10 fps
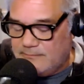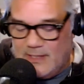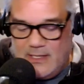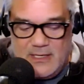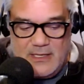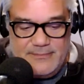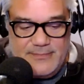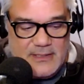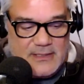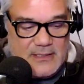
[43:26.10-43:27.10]
But
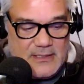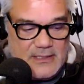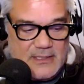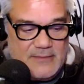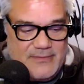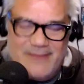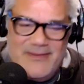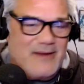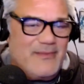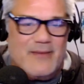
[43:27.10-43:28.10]
I'm
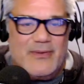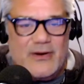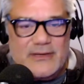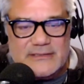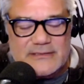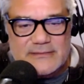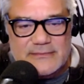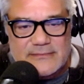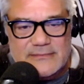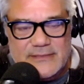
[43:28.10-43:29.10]
not about parties.
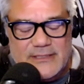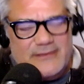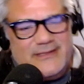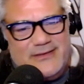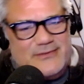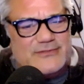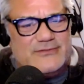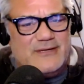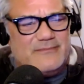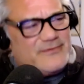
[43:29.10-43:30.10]
Neither is
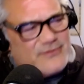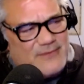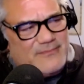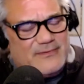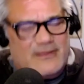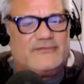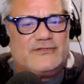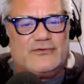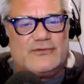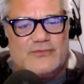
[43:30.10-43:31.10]
Trump. Trump loves
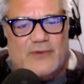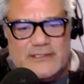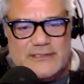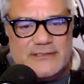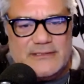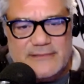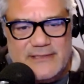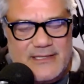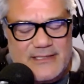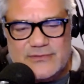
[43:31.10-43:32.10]
George Washington. He
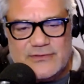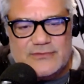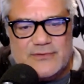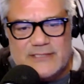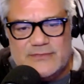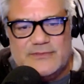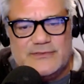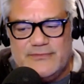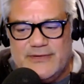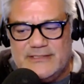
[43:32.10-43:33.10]
thinks George Washington was
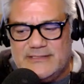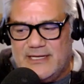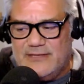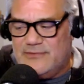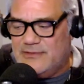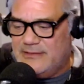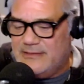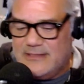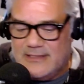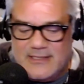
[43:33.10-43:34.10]
the greatest guy in the world.
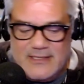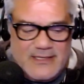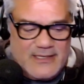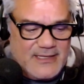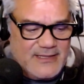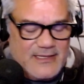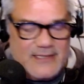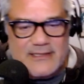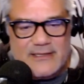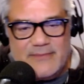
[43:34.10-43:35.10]
And I
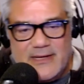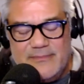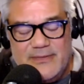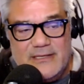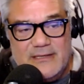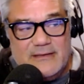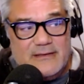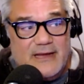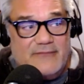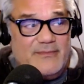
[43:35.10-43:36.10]
think, in my opinion,
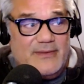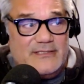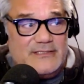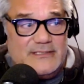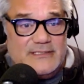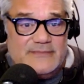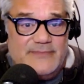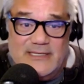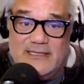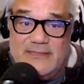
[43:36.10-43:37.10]
everybody should just
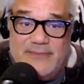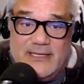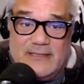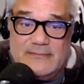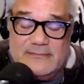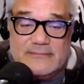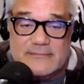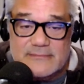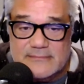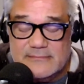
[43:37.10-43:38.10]
be independent.
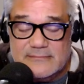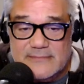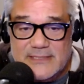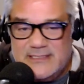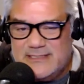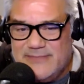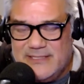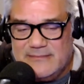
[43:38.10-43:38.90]
That's just me.